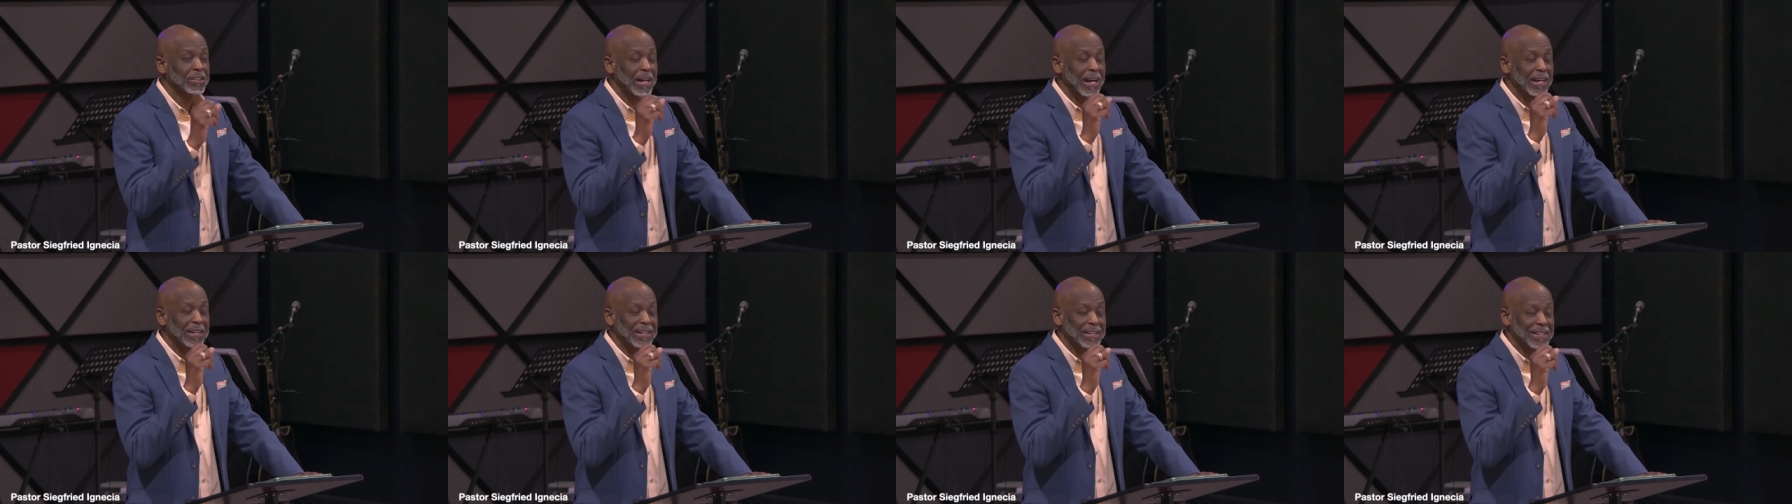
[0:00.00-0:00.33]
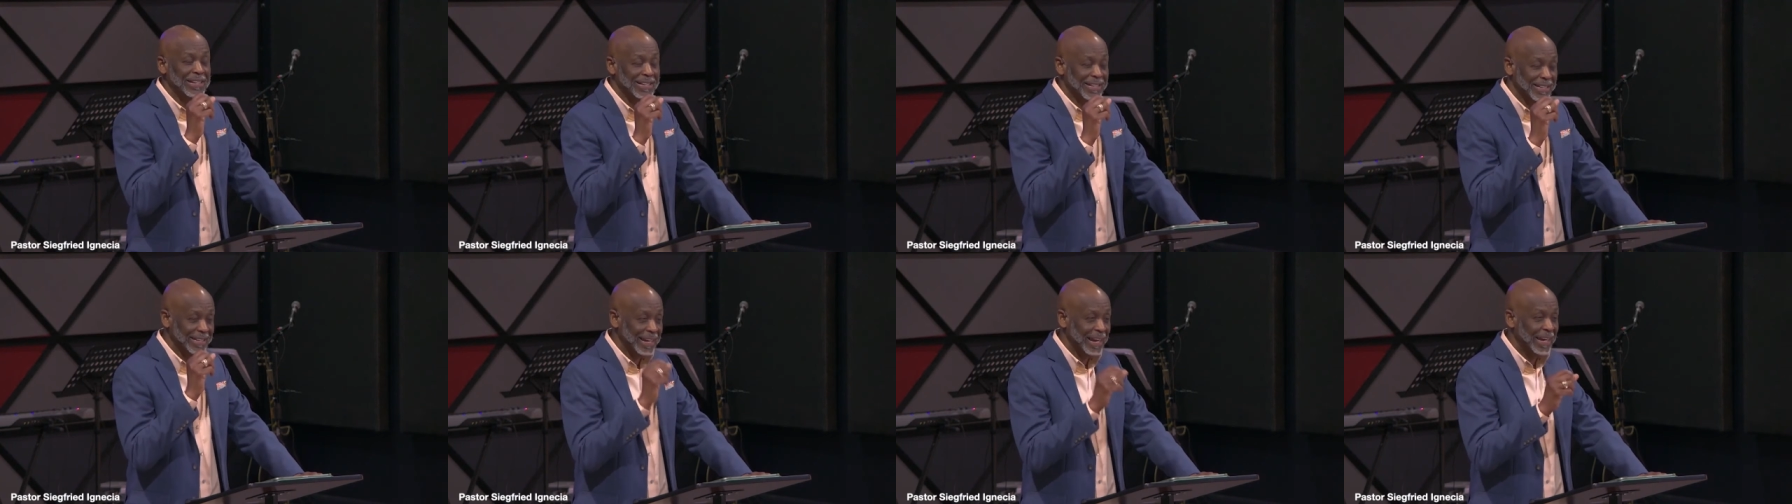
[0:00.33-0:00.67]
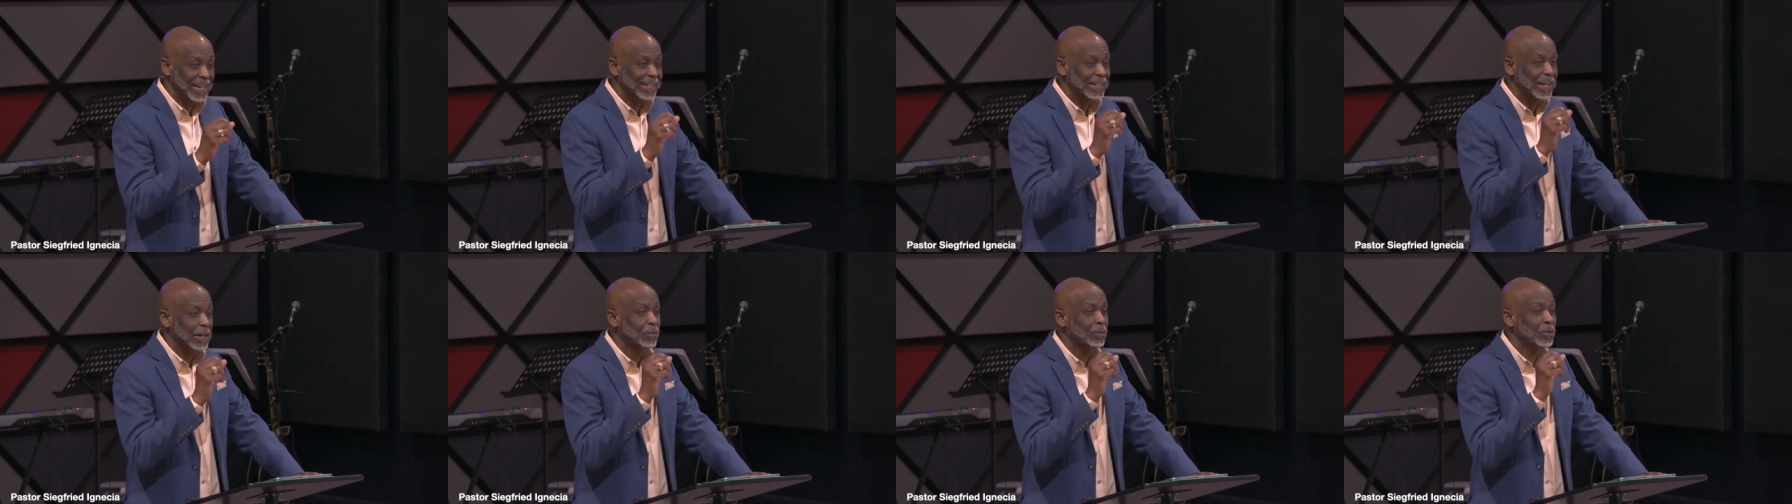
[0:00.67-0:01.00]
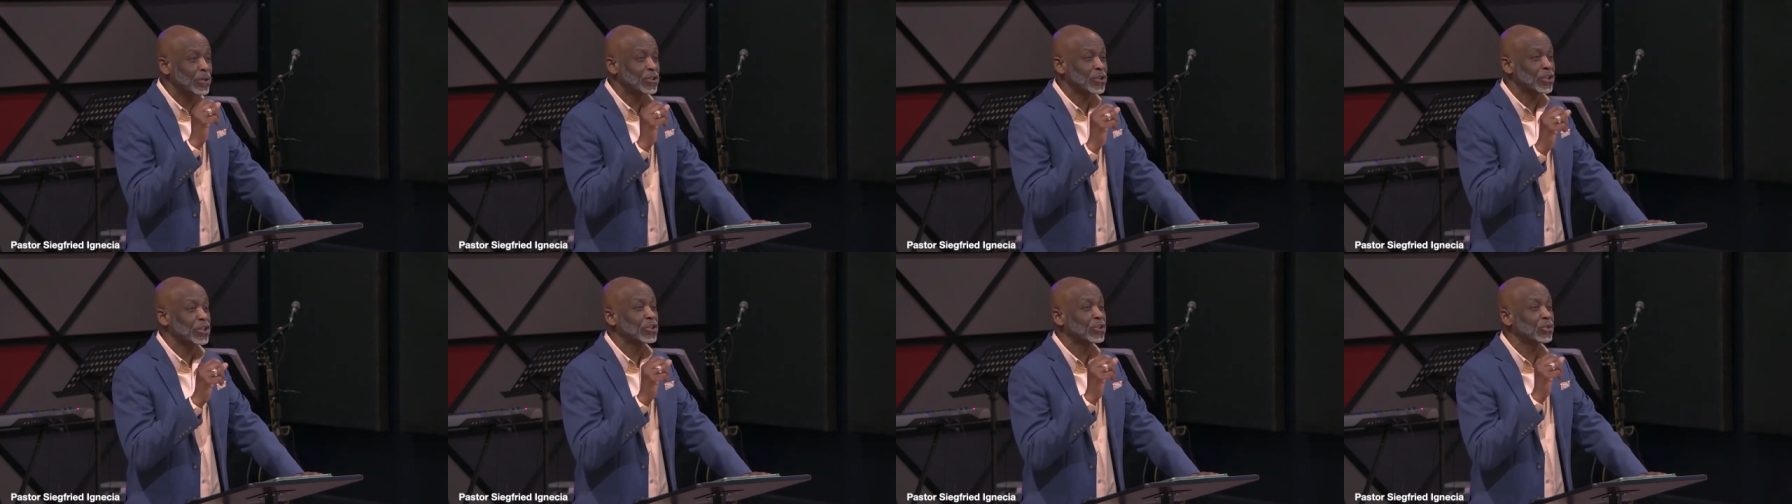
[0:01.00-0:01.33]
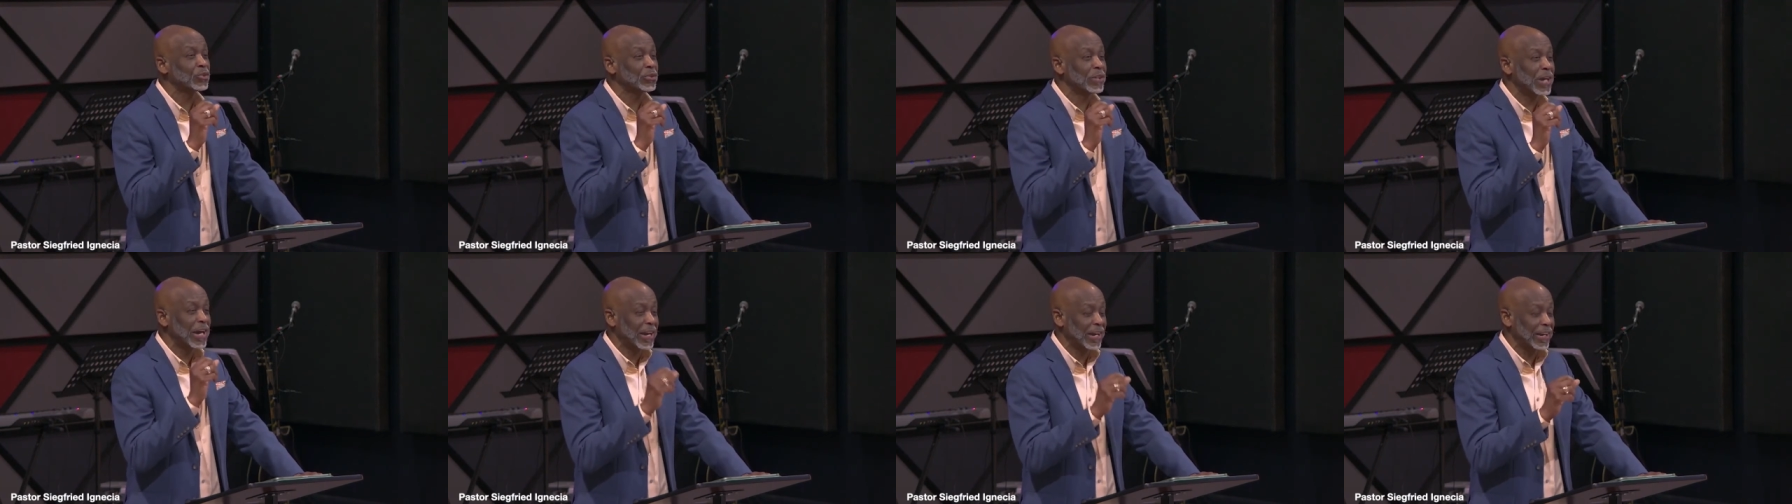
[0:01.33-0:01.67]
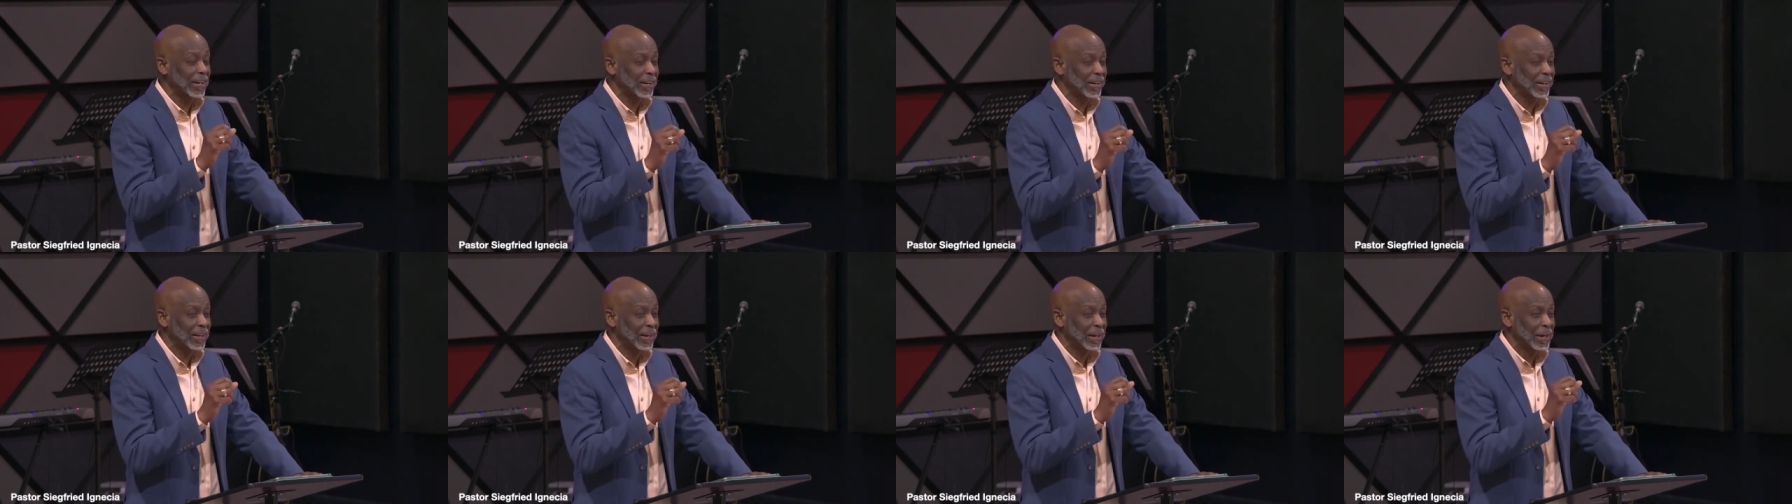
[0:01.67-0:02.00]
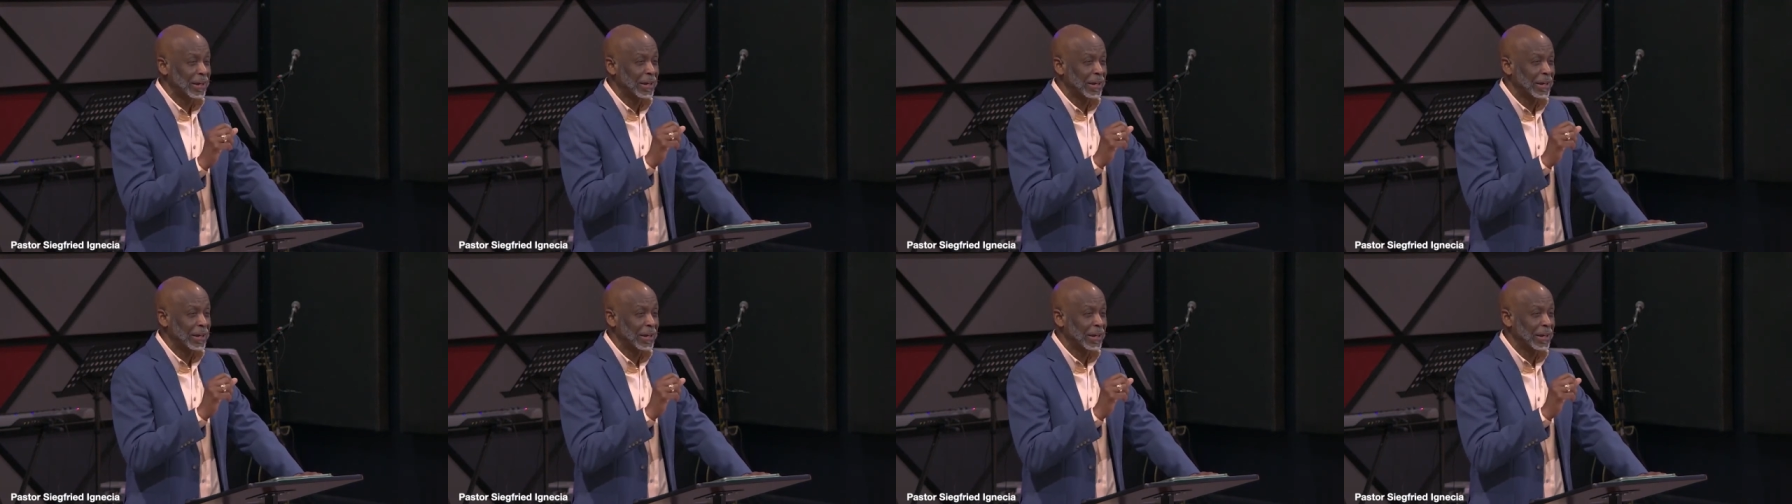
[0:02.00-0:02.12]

and it's sin that we see today